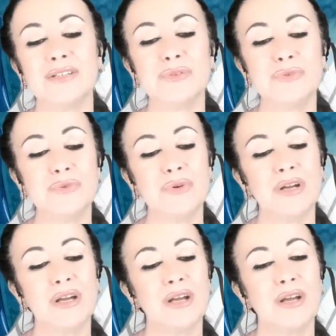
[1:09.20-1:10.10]
to
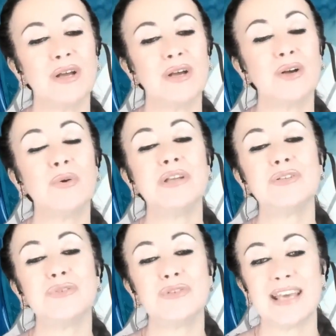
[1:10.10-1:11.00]
go
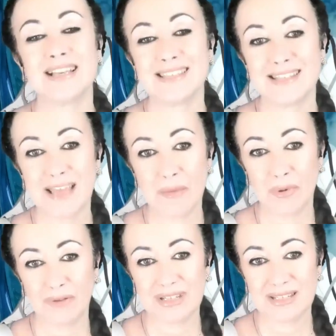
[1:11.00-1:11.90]
into the next
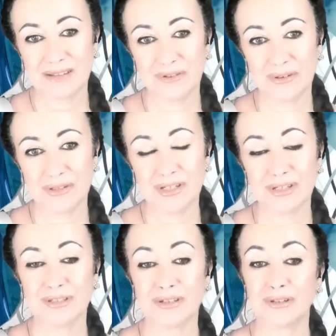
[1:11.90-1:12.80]
step of its
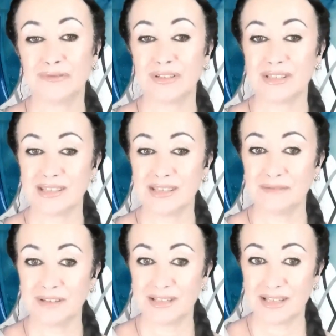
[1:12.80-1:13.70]
evolution, of its
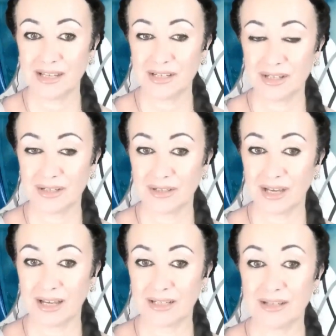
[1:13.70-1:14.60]
civilization
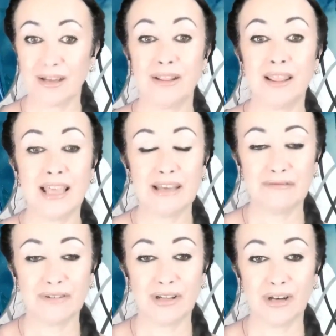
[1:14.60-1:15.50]
at a
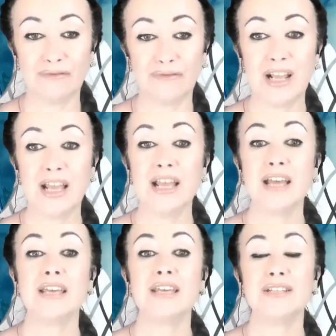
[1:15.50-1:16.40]
level of
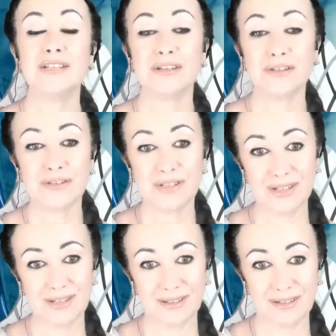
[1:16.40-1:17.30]

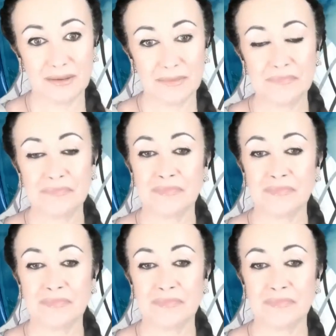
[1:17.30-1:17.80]
interstellar